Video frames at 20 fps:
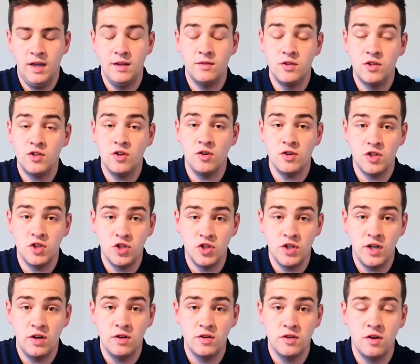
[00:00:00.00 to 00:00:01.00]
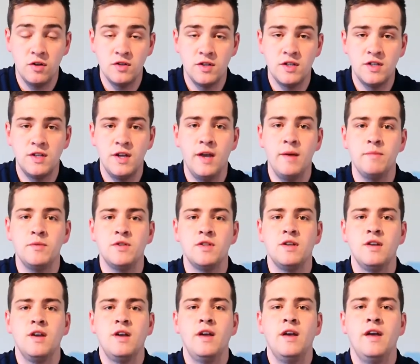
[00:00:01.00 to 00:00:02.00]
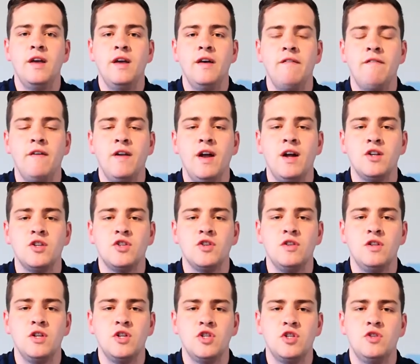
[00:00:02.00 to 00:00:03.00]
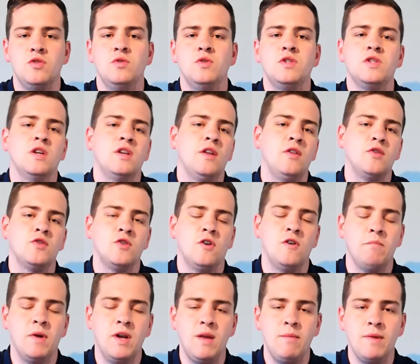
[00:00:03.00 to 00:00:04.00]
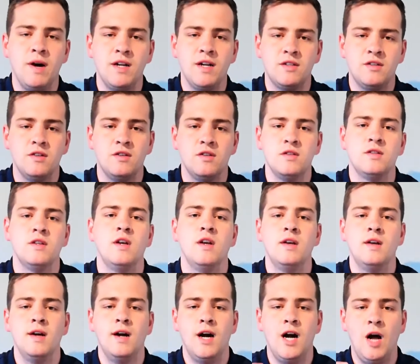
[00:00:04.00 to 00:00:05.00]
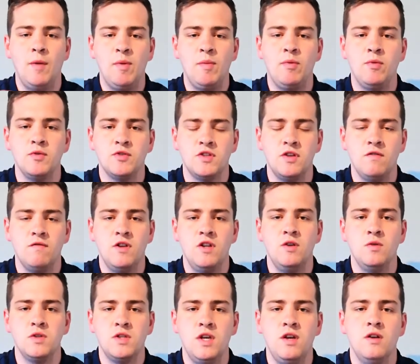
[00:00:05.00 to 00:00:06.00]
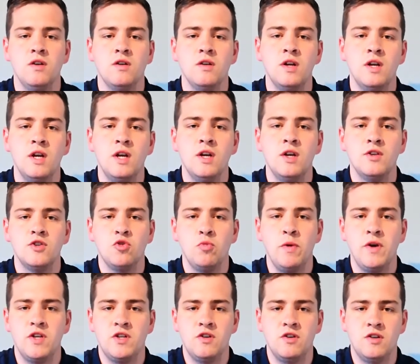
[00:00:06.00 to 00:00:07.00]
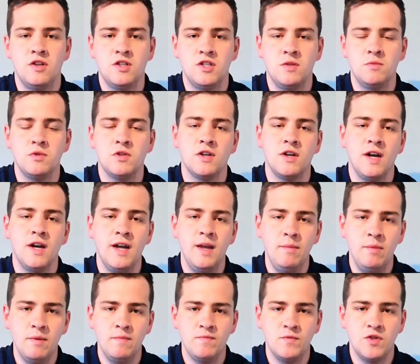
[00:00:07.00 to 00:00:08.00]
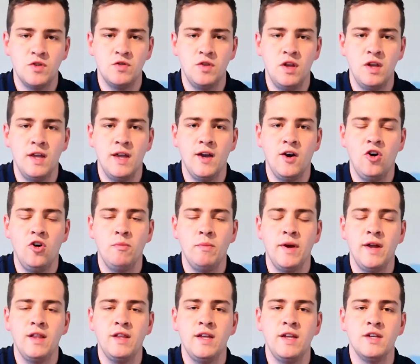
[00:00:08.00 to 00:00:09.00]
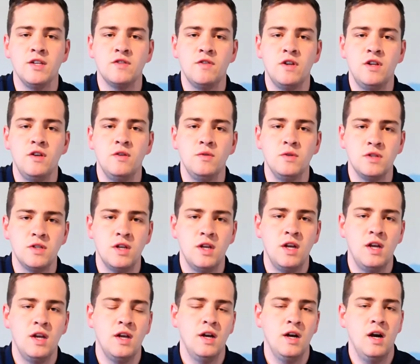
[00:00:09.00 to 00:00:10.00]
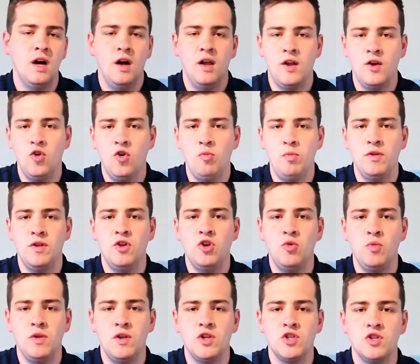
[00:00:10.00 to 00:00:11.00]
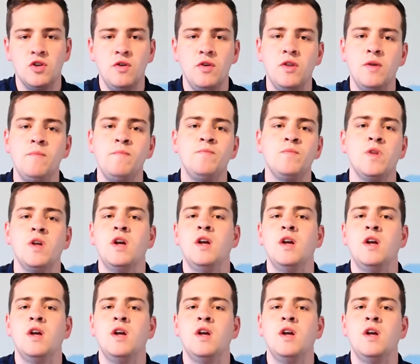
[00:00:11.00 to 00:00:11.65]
stocks and shares sorts of tips, financial issues and other sort of money matters. I'll be posting videos here. So make sure to subscribe so that you get all my latest videos, and I hope that you will enjoy them.